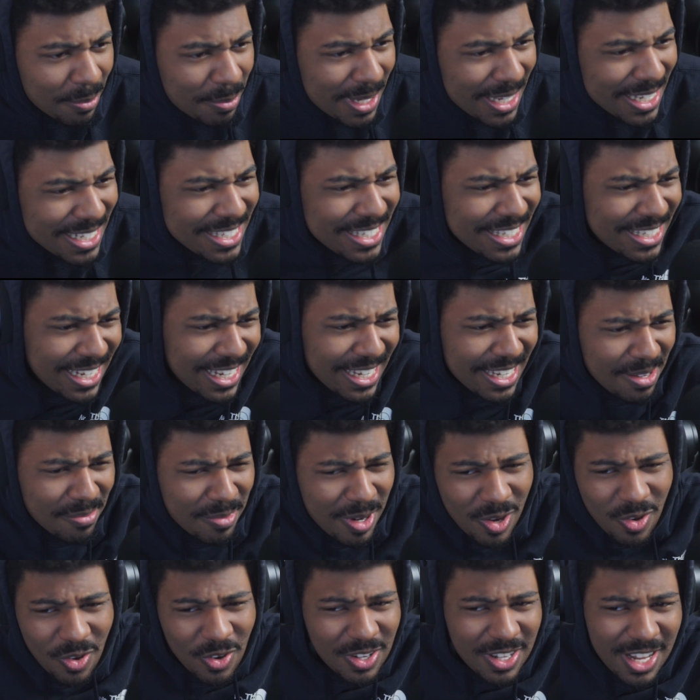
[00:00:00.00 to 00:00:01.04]
I'm getting sick. I'm
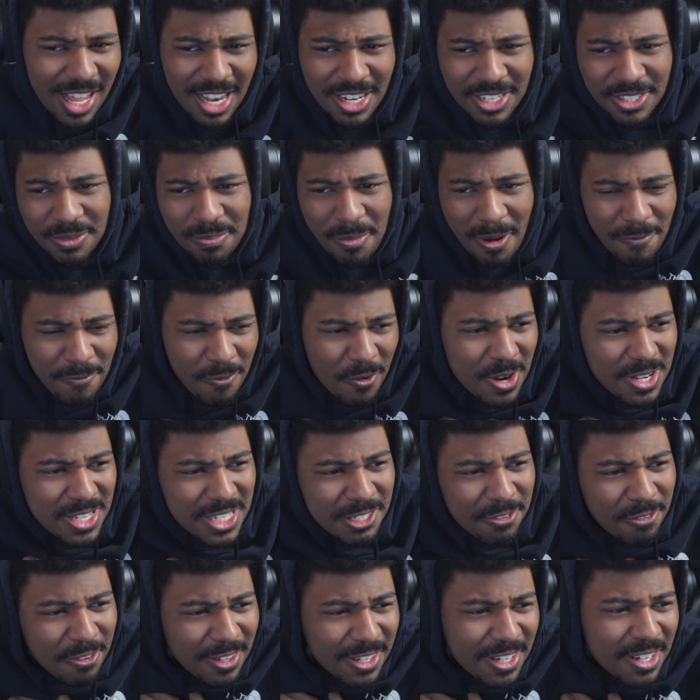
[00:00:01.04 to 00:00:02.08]
not gonna lie to you. My voice
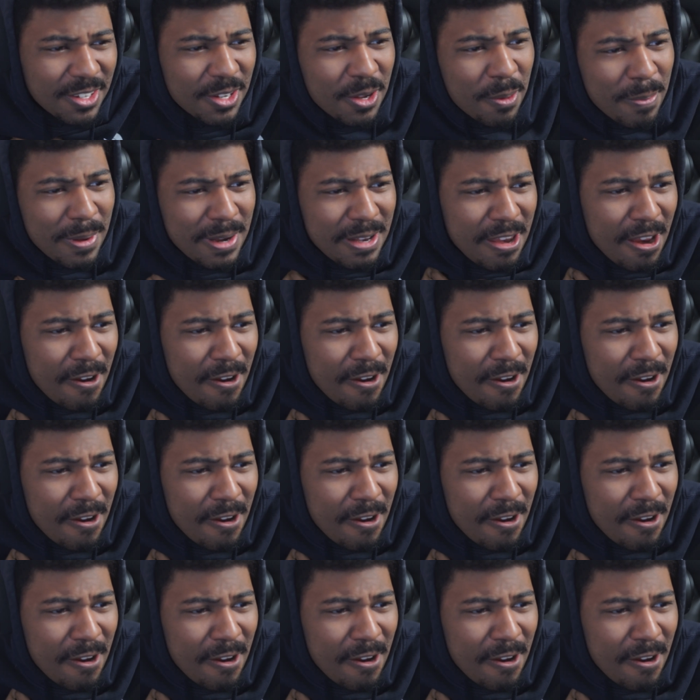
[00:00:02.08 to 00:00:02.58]
is feeling a little bit